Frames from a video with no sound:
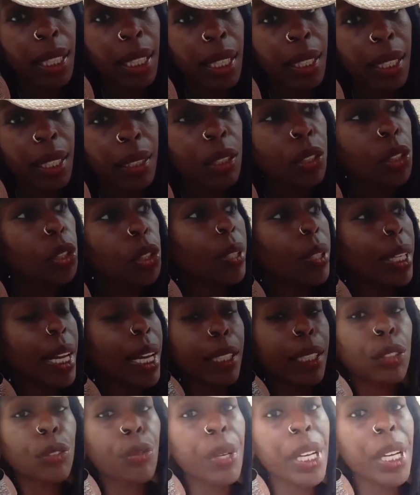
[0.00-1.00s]
The dude
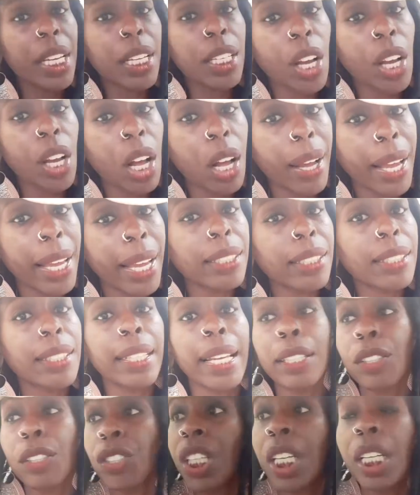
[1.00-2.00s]
got 3 of y'all
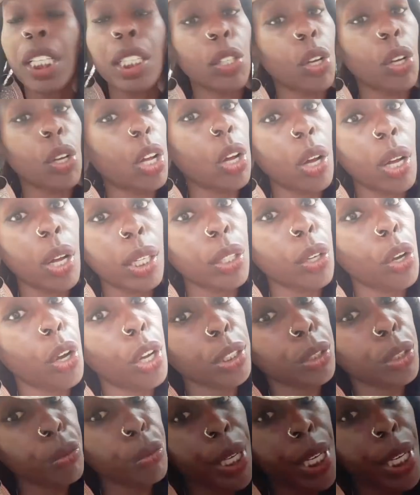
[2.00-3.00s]
and cheating on all
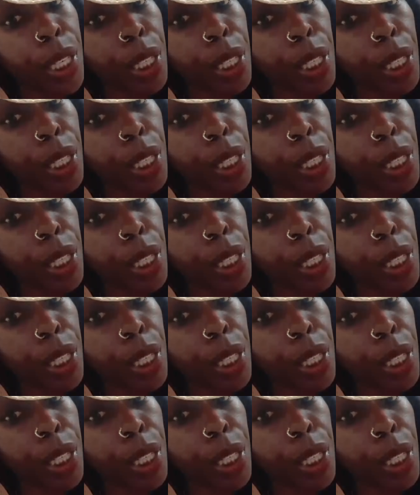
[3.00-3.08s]
3